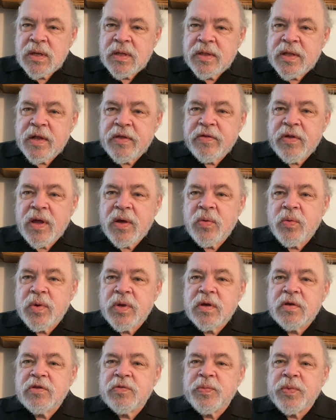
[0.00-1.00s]
that's how we
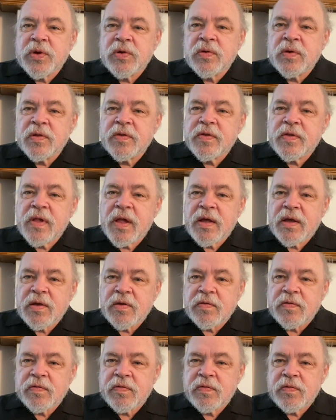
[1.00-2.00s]
experience
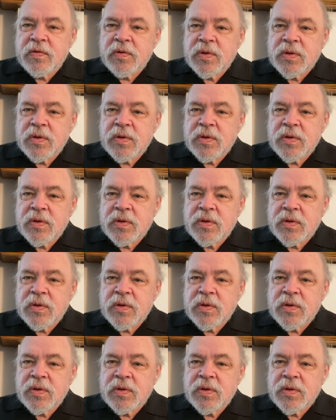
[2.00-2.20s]
life,